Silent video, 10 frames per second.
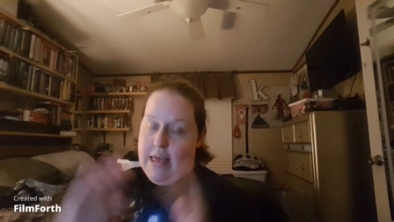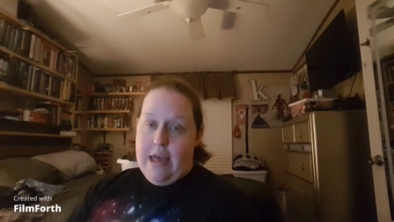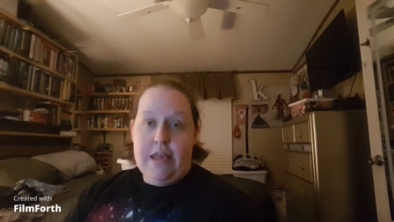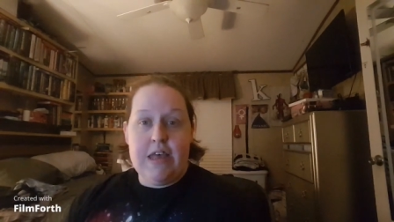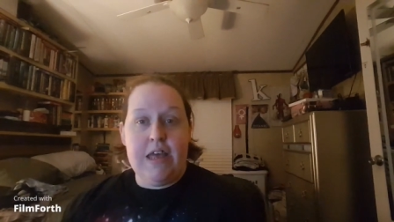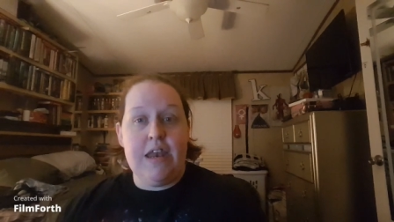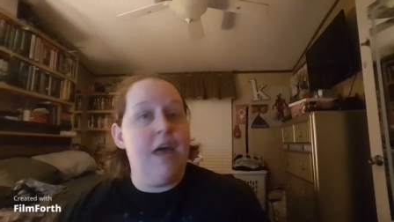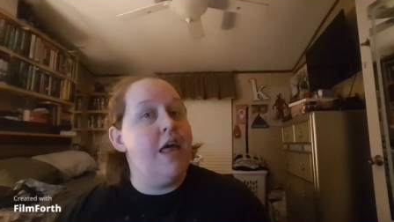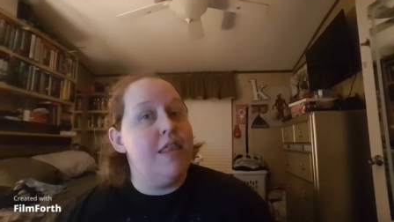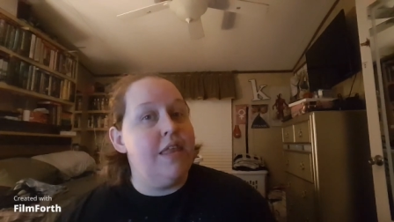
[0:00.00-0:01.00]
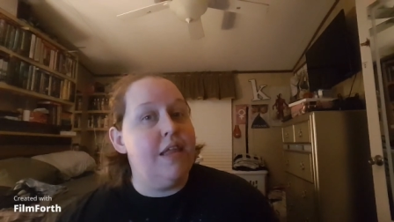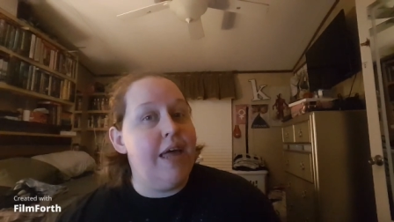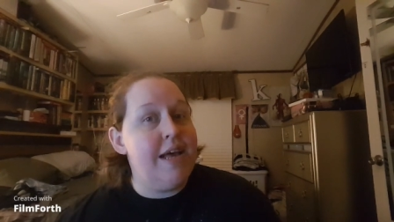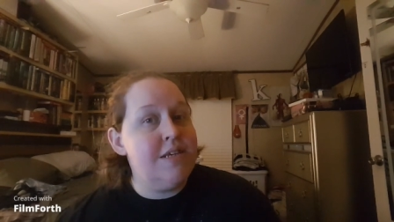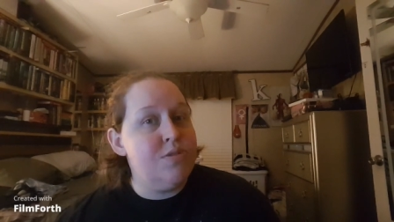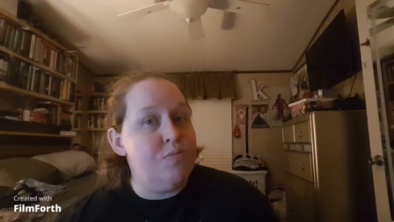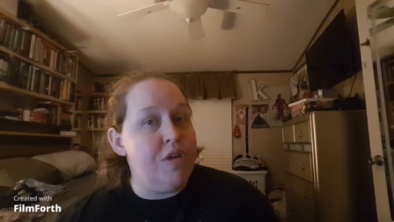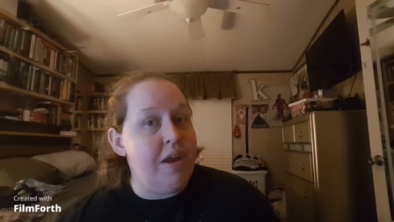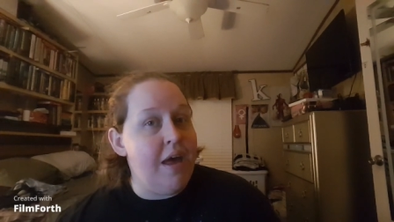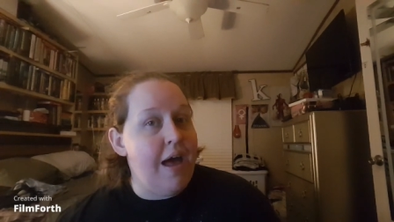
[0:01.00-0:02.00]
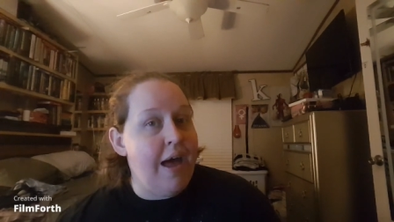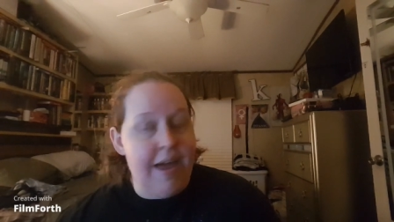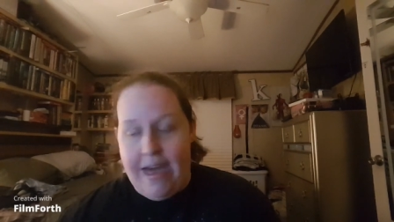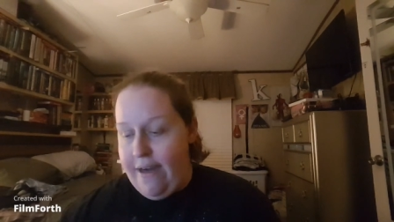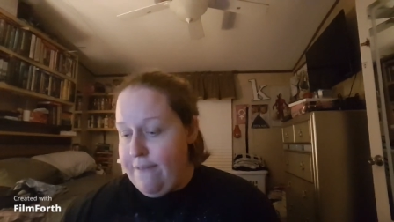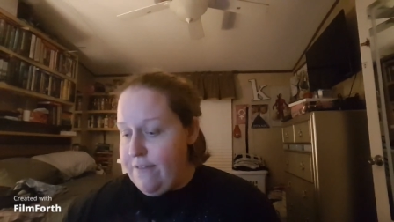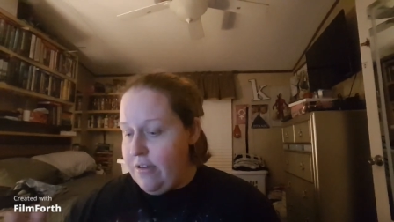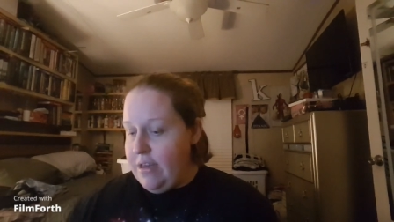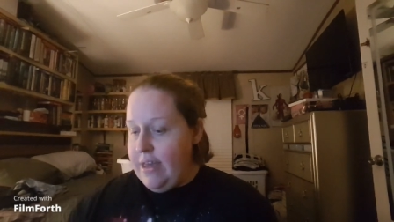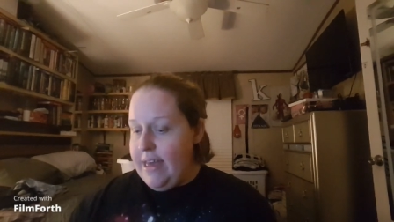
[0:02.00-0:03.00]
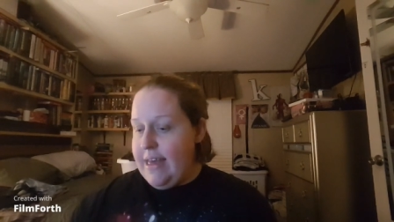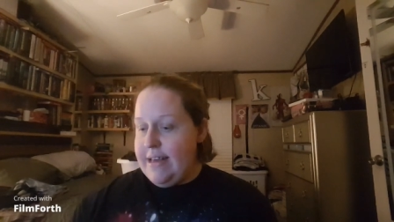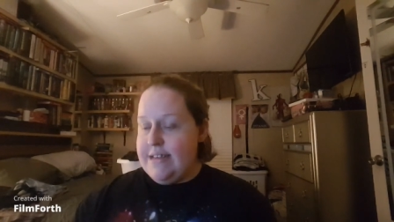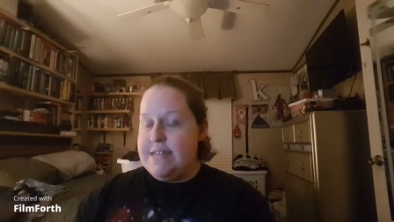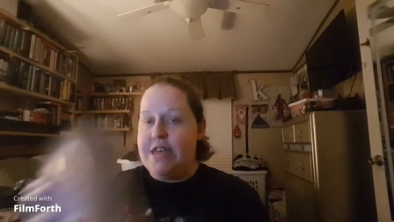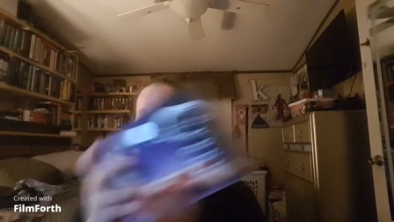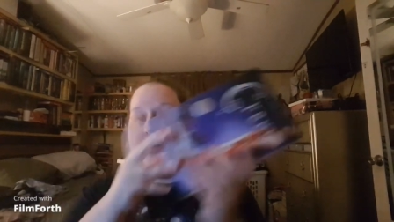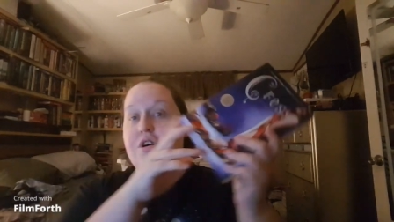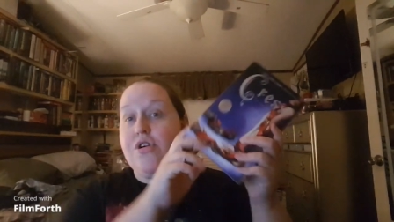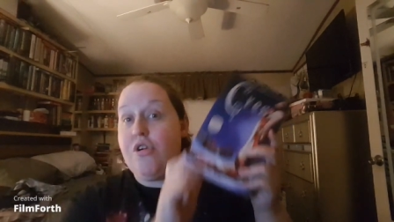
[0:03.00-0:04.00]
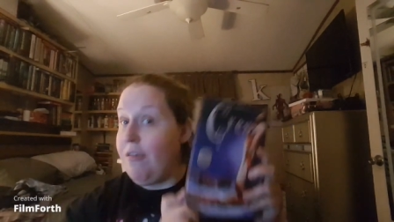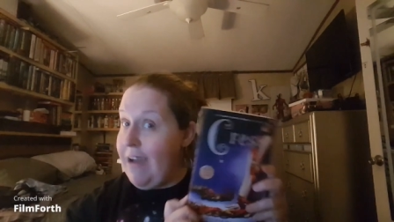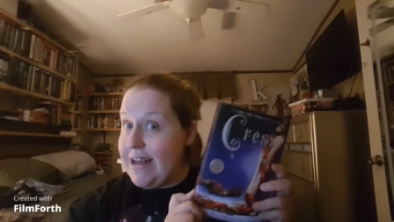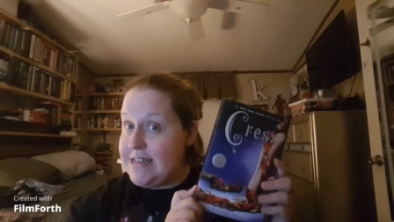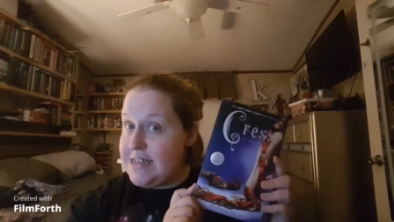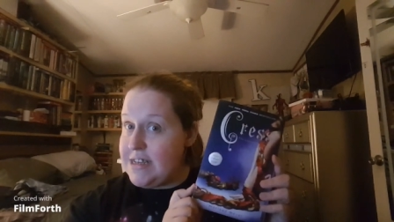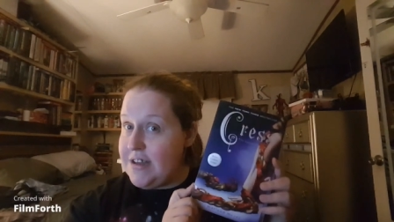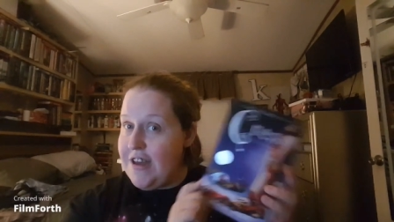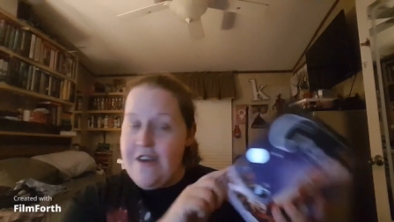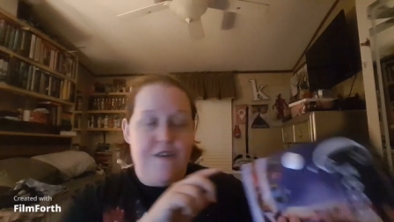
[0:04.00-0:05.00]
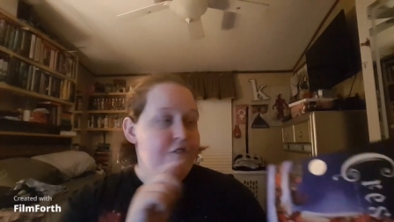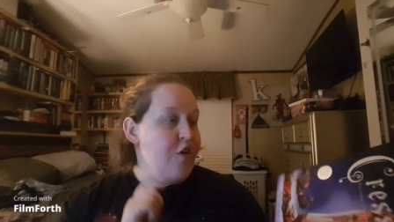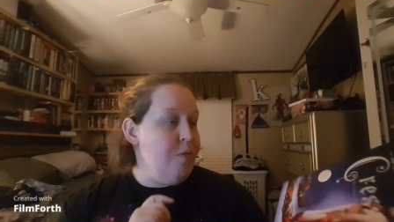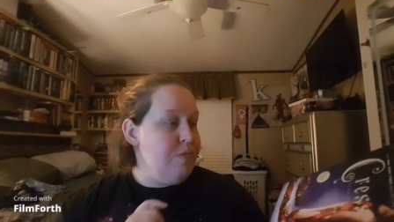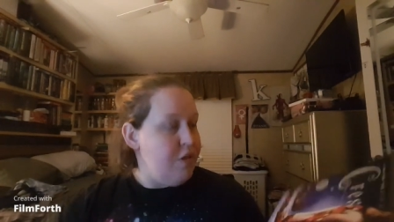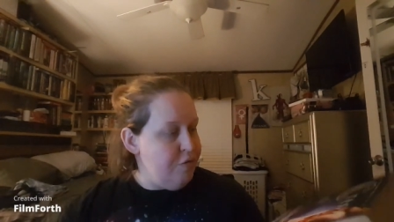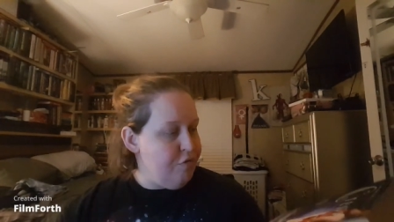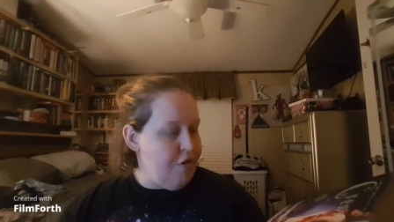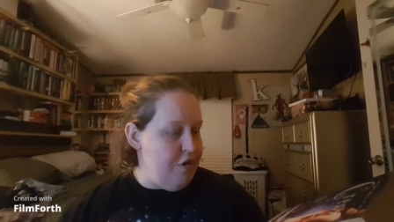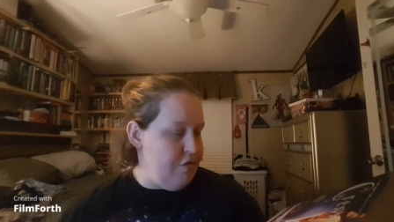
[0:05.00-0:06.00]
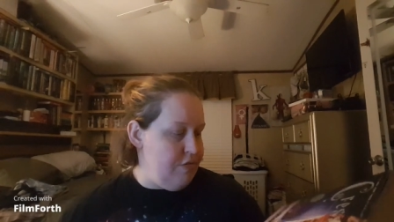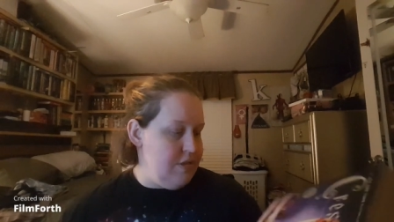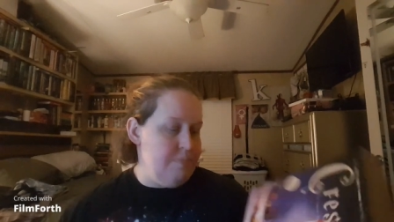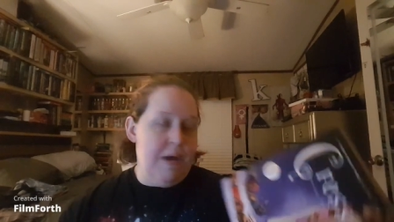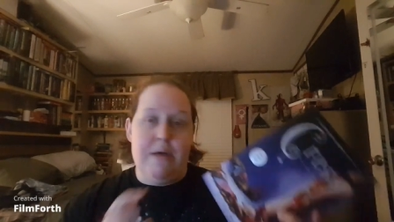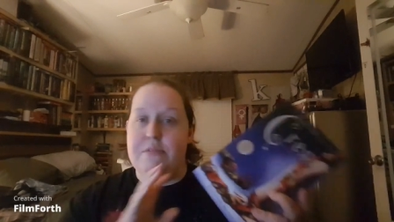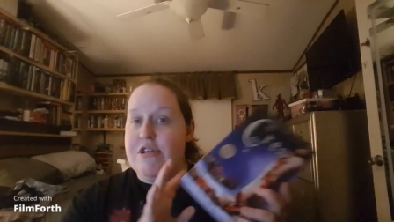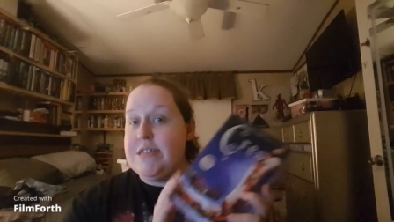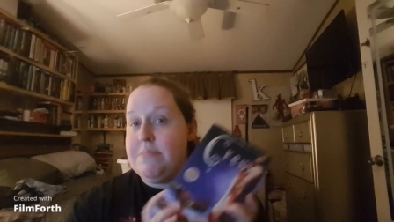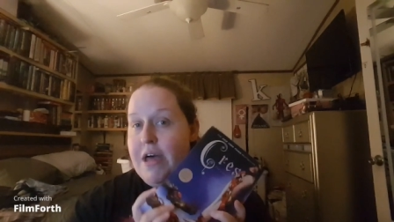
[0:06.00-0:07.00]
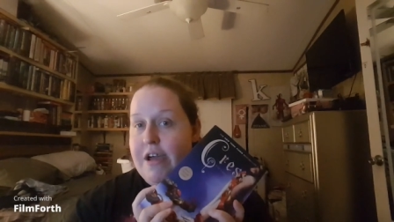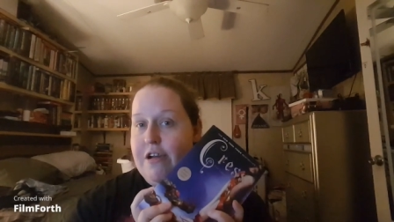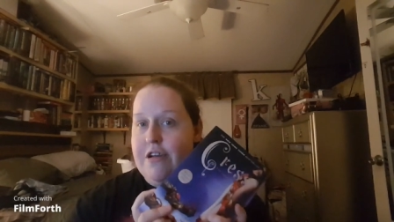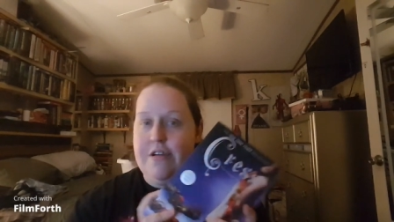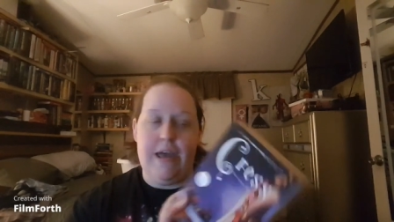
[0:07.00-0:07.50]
and then the last one I have is Cress from the Lunar Chronicles by Marissa Meyer.